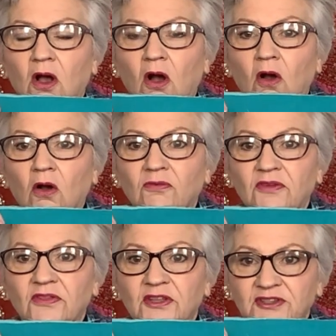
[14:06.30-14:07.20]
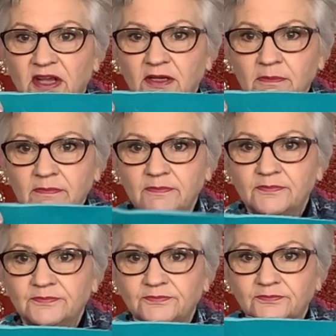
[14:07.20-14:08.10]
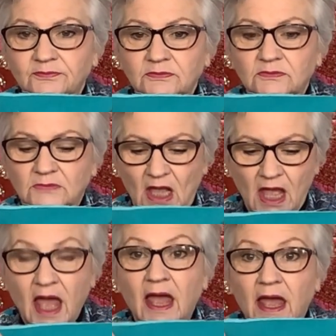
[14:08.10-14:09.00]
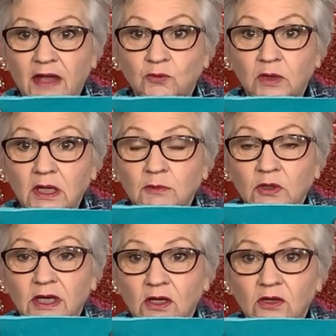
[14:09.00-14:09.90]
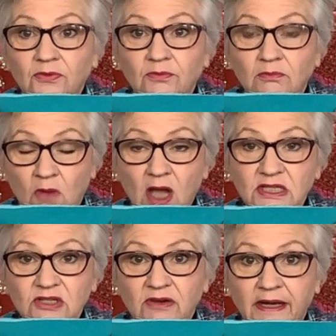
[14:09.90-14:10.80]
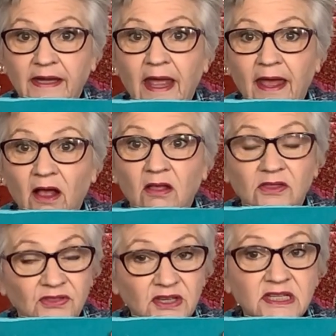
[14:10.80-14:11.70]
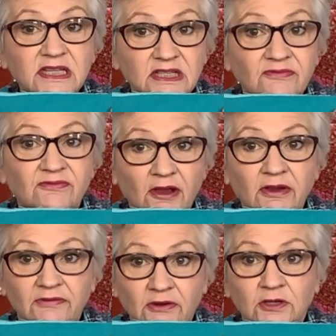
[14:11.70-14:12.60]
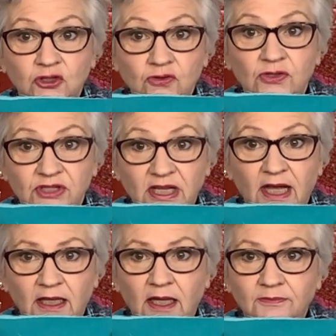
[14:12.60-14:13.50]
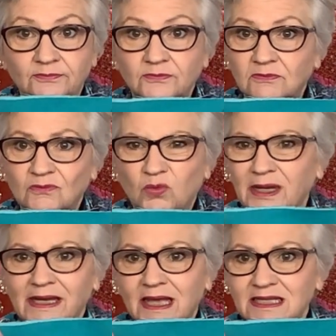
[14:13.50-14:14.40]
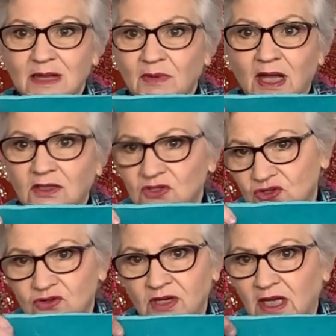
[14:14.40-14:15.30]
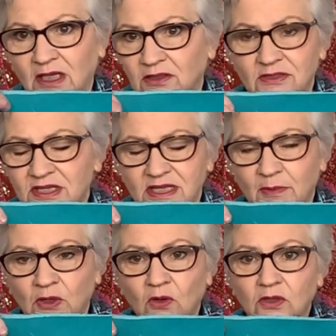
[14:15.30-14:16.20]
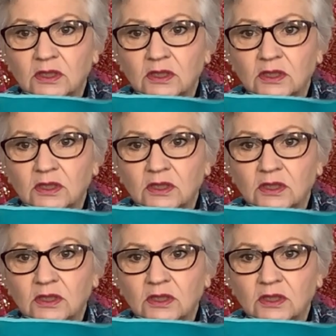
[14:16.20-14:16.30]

of the denim, and when I'm looking on my screen now, this is very, very true to colour. Weird how some colours are true to colour and some are not.